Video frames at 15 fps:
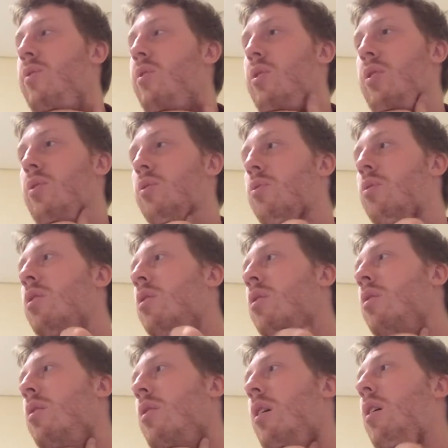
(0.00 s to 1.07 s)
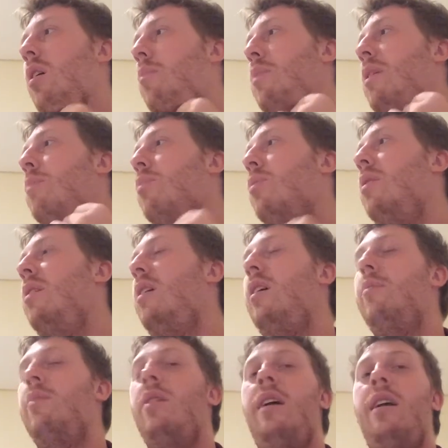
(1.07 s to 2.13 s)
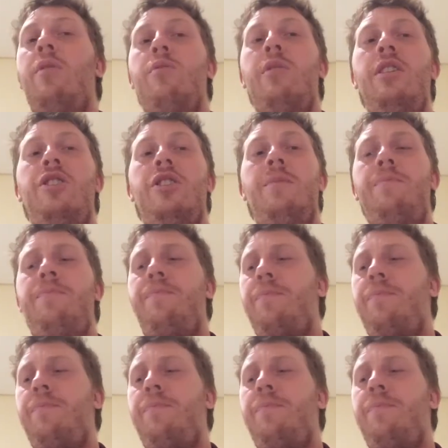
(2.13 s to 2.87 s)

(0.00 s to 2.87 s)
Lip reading: to people in the Himalaya region.